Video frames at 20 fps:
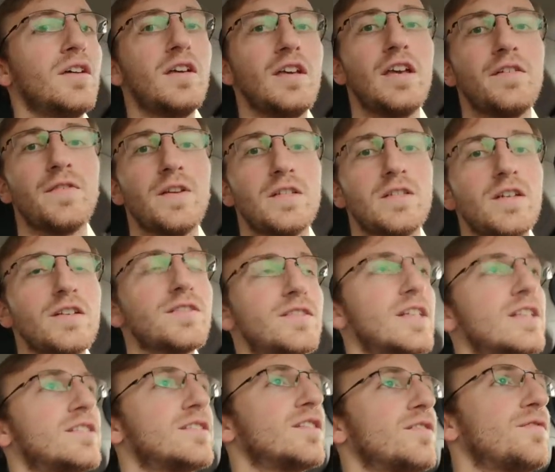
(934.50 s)
If it just
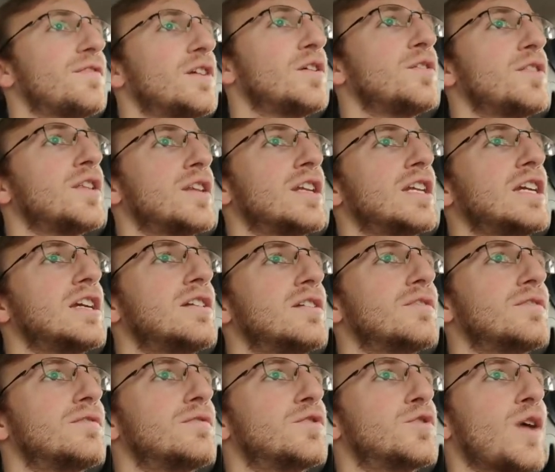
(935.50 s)
needs to fill the need
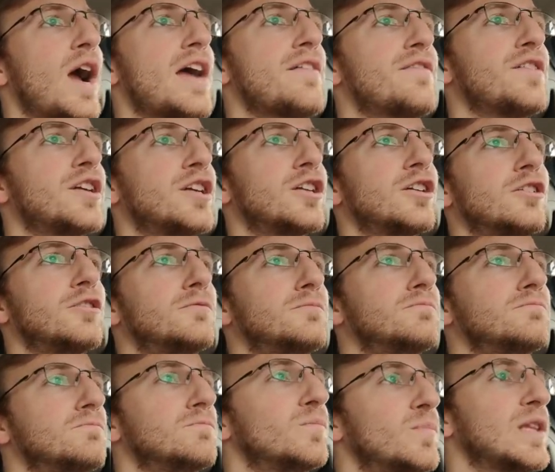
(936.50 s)
of driving
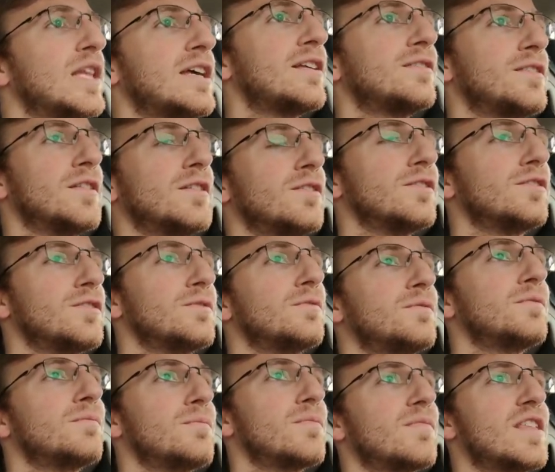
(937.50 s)
places,
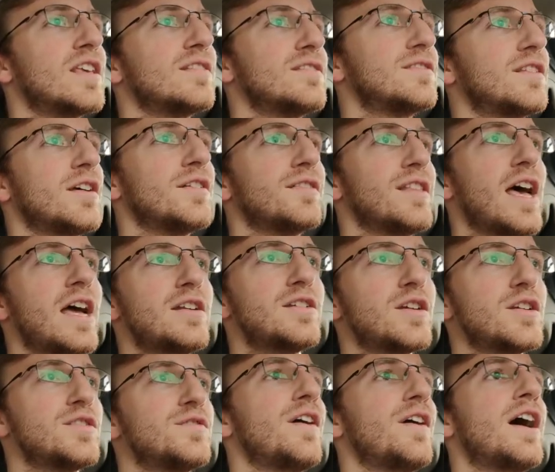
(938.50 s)
this does that
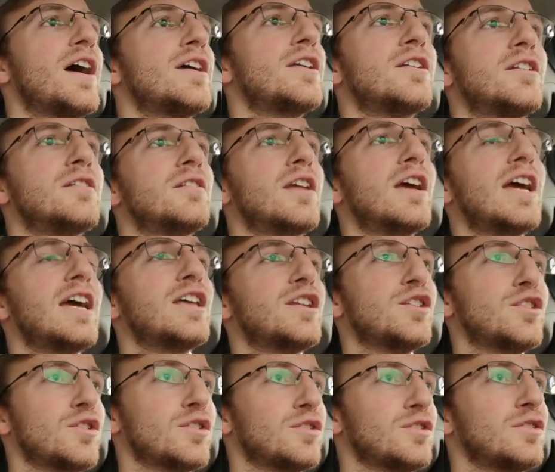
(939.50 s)
just fine,
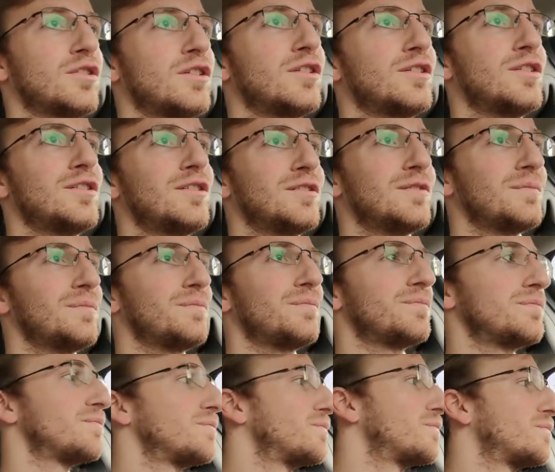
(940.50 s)
and
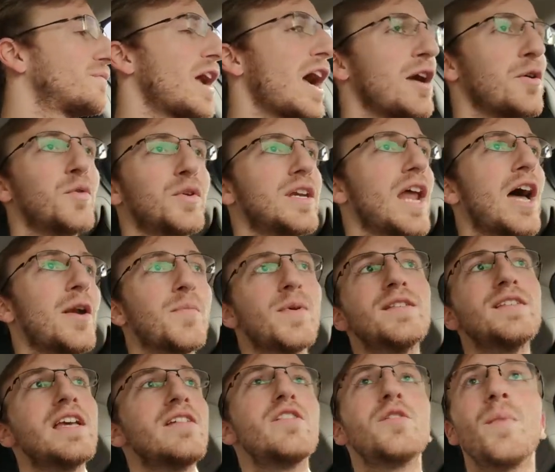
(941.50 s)
I would not
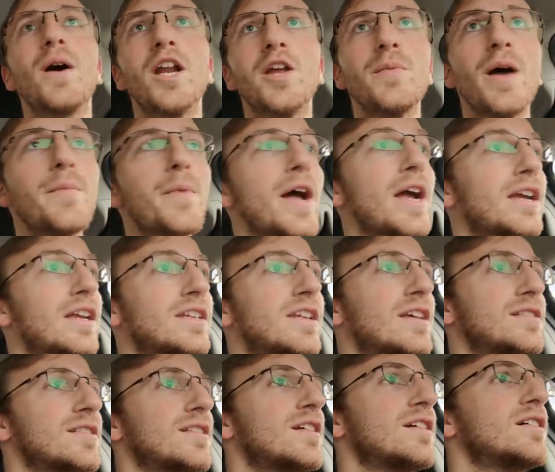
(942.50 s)
be saving money by buying a
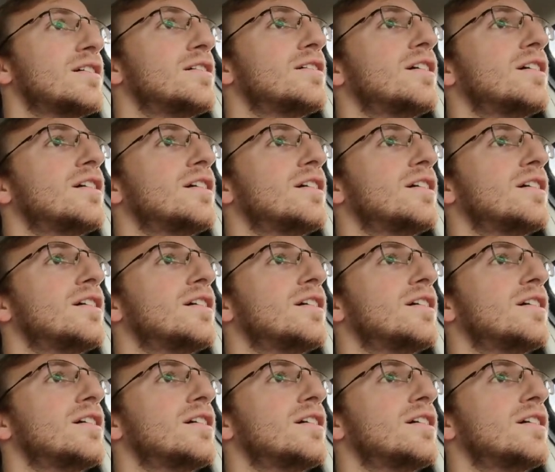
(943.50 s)
Tesla.